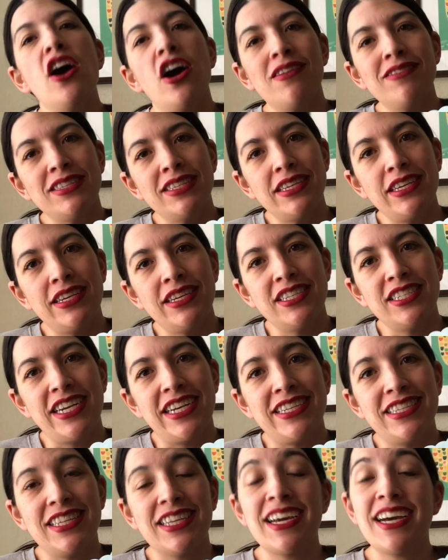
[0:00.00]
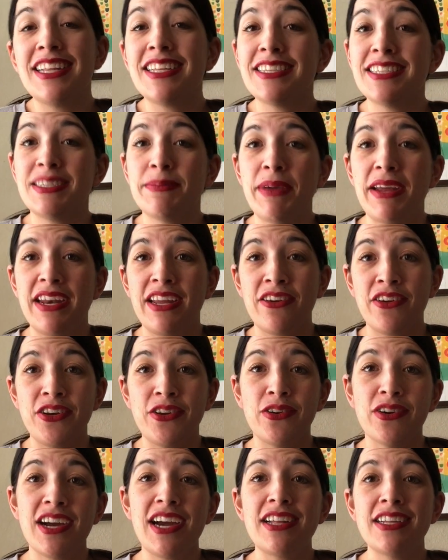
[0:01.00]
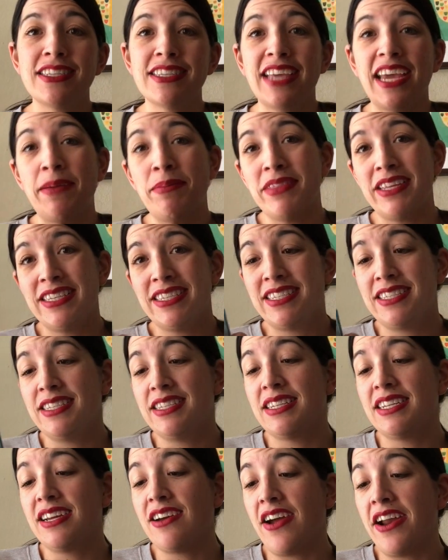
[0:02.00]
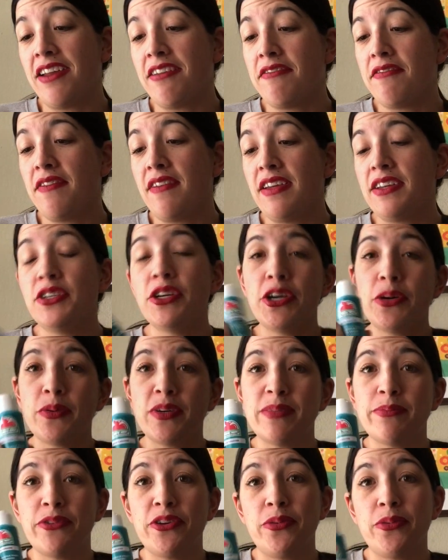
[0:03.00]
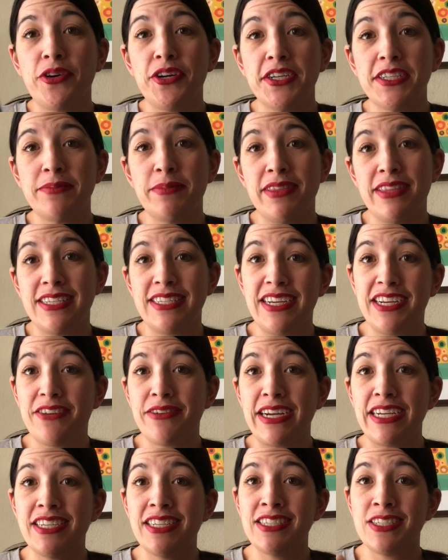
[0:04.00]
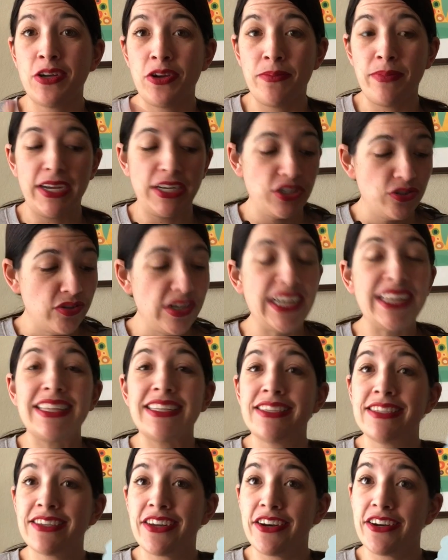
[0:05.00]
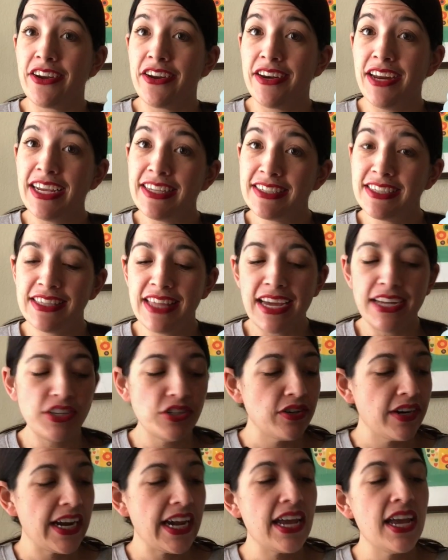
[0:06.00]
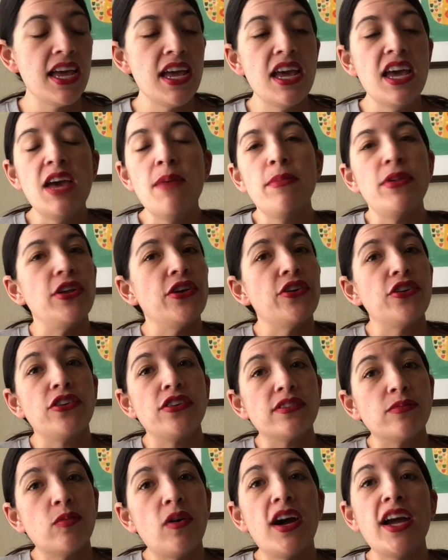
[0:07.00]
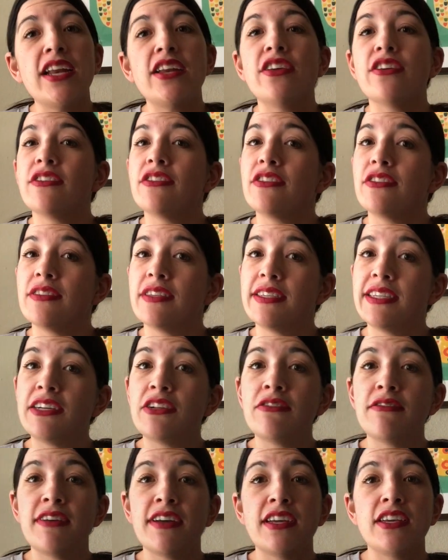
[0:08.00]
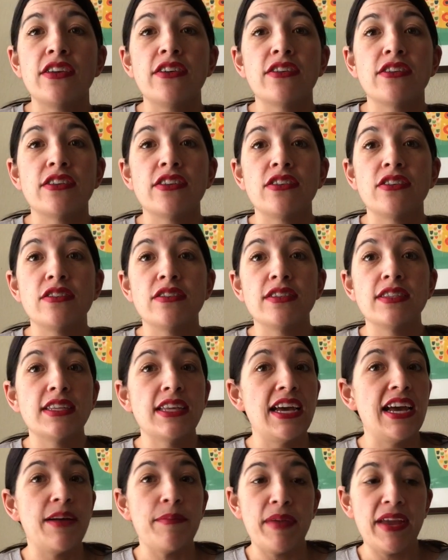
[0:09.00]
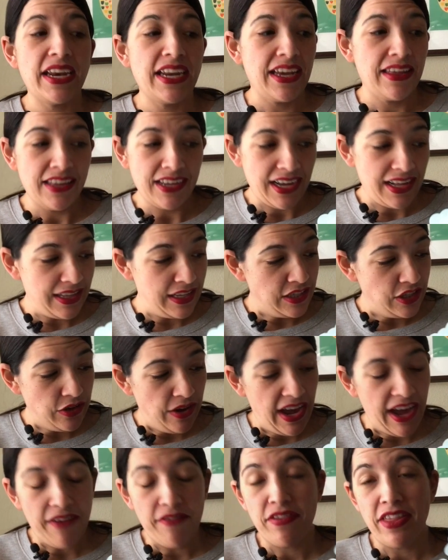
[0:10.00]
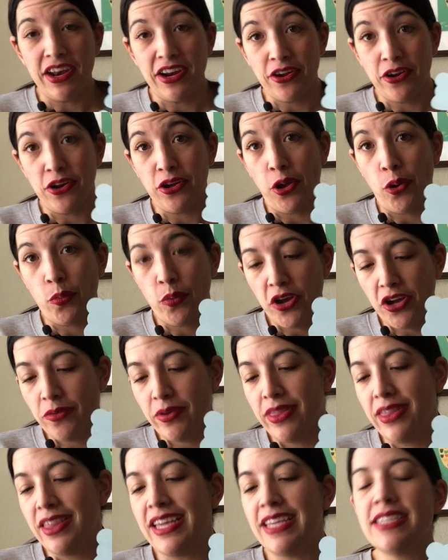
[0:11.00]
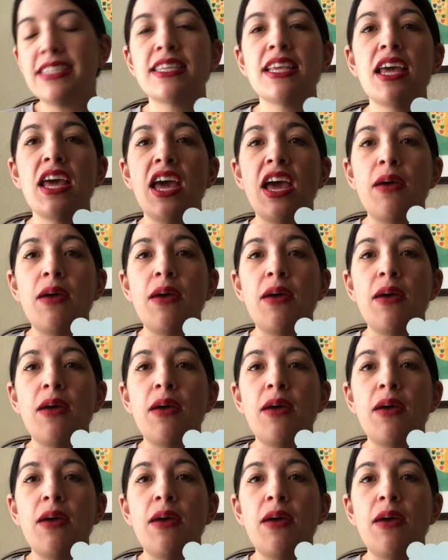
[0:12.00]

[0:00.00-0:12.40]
Obviously you can change the colours depending on your colour scheme. This kind of turquoise blue works with the decorations on my tree, and this is going to go next to that tree. But you could use white, you could use silver, you could use any other colours you have that are going to go work with this.